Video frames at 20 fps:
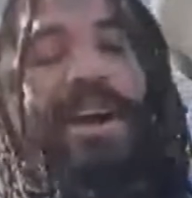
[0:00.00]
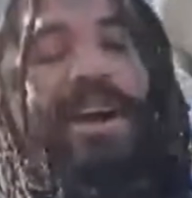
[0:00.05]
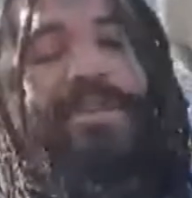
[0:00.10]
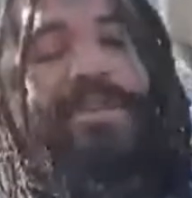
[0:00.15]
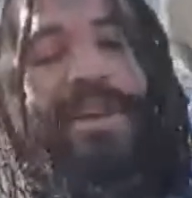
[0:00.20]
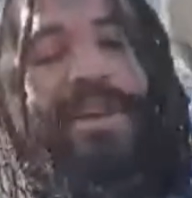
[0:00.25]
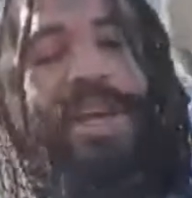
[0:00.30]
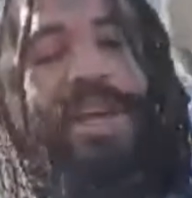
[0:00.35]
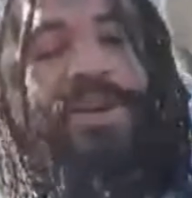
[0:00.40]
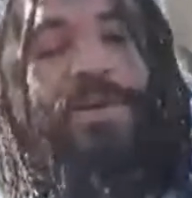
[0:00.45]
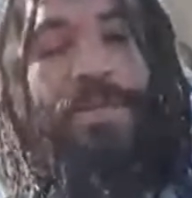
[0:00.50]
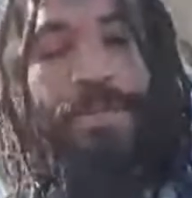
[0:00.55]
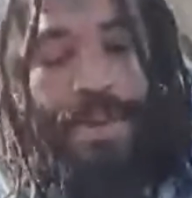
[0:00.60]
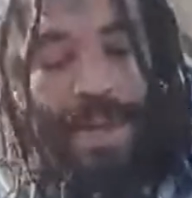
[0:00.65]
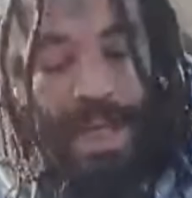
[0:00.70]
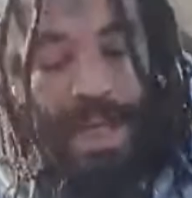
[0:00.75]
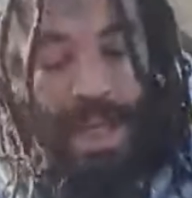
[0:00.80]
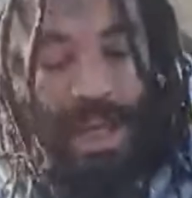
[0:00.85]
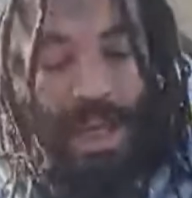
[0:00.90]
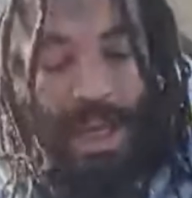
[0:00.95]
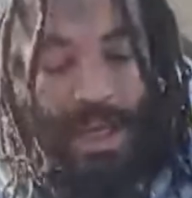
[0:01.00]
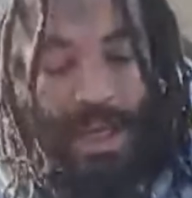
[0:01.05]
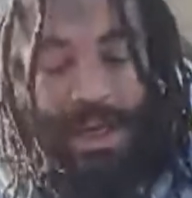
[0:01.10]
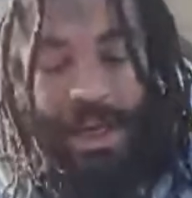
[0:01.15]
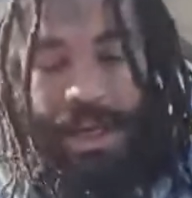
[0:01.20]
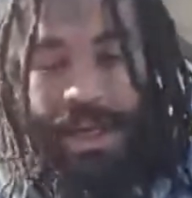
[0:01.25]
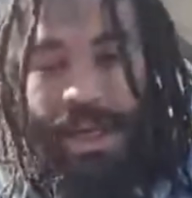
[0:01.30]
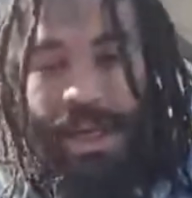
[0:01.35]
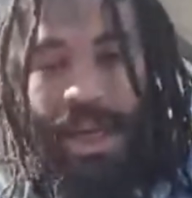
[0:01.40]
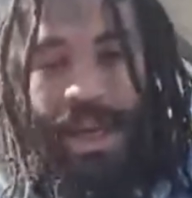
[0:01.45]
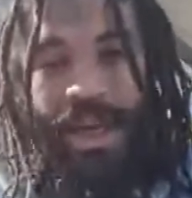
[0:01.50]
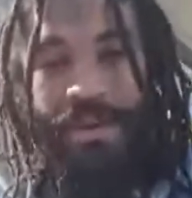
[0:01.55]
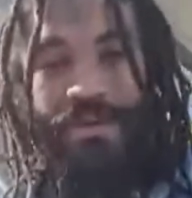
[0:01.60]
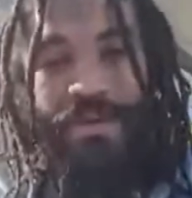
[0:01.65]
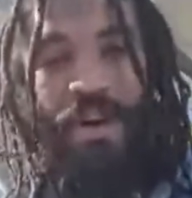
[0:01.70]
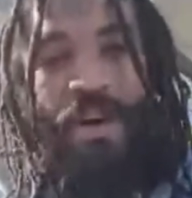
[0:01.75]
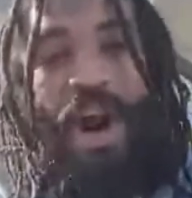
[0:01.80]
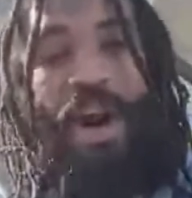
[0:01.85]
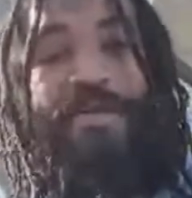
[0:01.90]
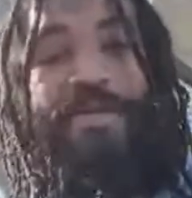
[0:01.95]
Radio B and
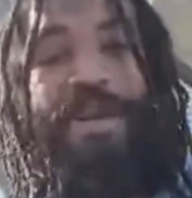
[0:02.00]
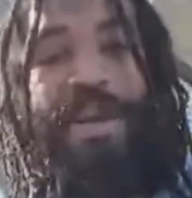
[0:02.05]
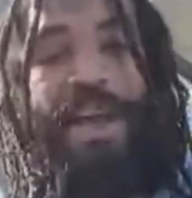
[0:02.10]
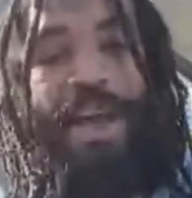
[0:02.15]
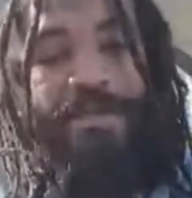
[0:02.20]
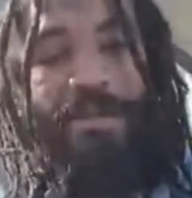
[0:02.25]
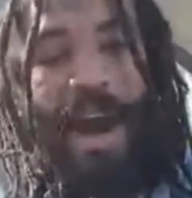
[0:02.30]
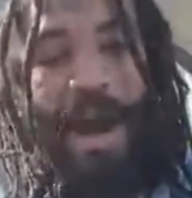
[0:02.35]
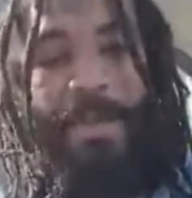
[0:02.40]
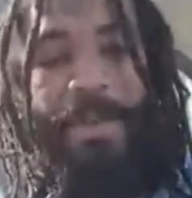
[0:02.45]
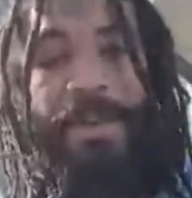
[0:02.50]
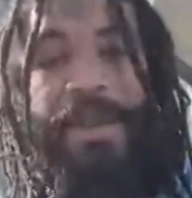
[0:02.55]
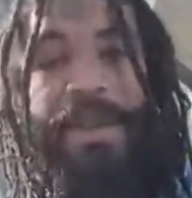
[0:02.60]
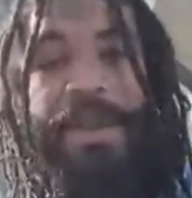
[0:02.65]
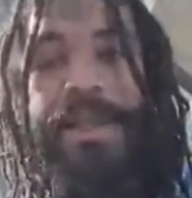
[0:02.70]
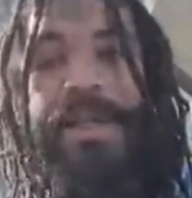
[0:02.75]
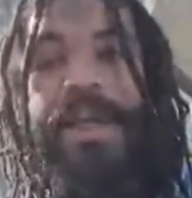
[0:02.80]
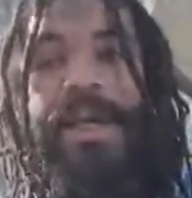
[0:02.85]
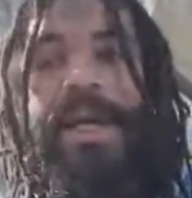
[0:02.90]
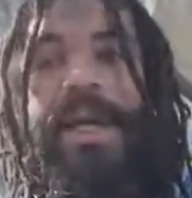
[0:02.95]
RVA Rapidly.